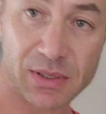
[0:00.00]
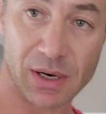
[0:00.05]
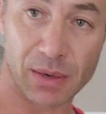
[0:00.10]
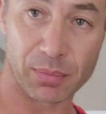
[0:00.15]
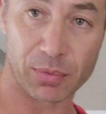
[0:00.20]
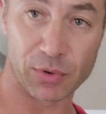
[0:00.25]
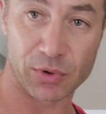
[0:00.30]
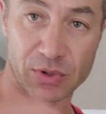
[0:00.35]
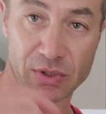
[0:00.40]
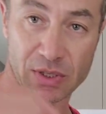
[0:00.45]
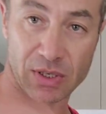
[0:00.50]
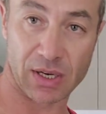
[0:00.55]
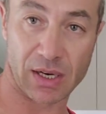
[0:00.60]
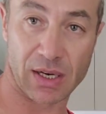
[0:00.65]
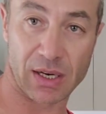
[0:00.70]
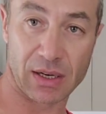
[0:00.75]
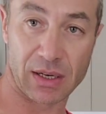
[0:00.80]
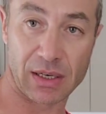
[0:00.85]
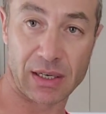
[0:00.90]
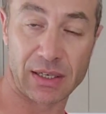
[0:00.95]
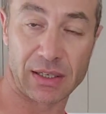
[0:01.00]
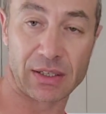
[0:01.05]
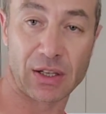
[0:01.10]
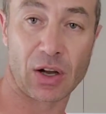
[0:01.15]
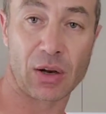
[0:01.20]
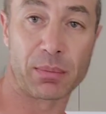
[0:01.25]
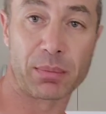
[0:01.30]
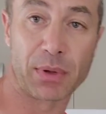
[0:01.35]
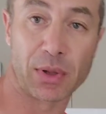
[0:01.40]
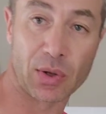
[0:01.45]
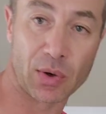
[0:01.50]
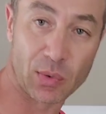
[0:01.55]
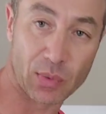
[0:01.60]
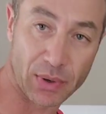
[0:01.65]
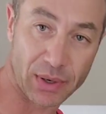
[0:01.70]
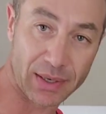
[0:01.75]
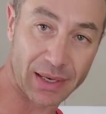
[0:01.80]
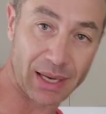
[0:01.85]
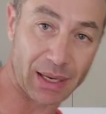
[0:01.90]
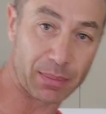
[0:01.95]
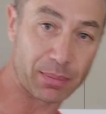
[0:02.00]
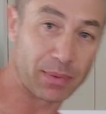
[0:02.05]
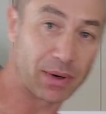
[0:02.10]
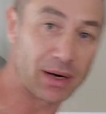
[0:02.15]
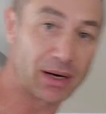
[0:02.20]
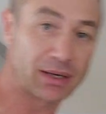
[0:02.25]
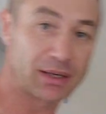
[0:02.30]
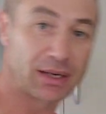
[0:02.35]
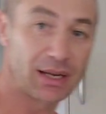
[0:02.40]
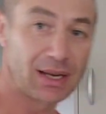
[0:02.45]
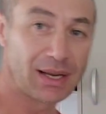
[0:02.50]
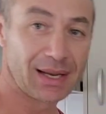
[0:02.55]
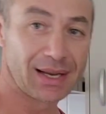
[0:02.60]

I put a link down below where I get mine.